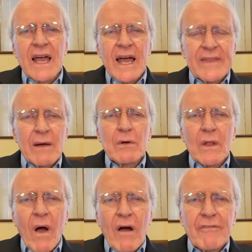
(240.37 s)
and that will
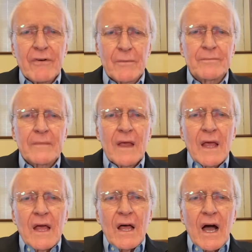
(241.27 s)
offer
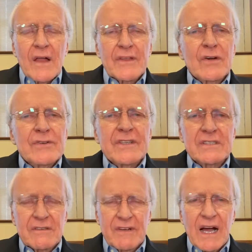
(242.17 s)
the
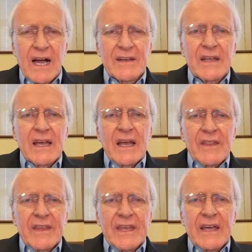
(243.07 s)
goodness of God,
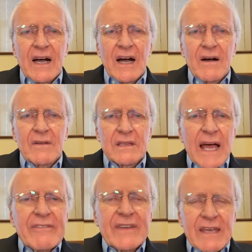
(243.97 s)
the
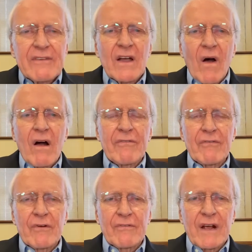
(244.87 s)
life-giving
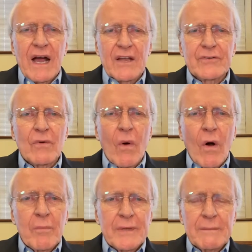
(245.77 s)
offer of God to
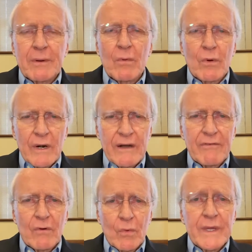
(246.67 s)
all people
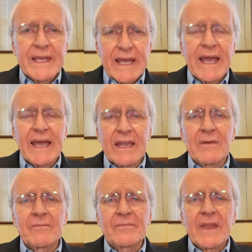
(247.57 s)
wherever we
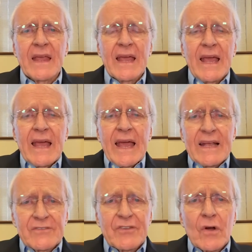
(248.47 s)
can.
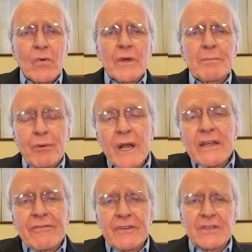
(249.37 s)
And so we
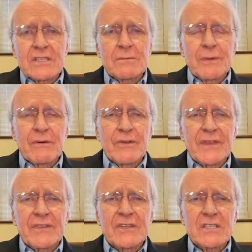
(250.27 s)
pray for this Spirit,
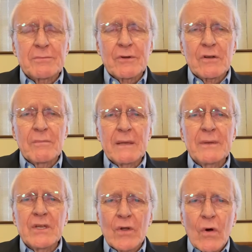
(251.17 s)
that this Spirit may
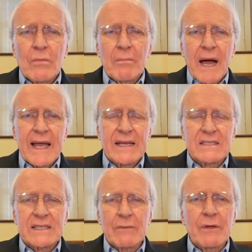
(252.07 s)
be known by
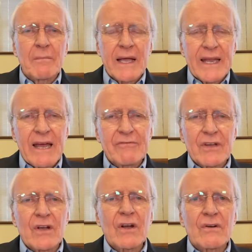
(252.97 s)
us, that we might have the
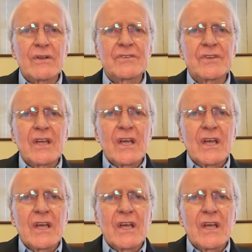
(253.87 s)
courage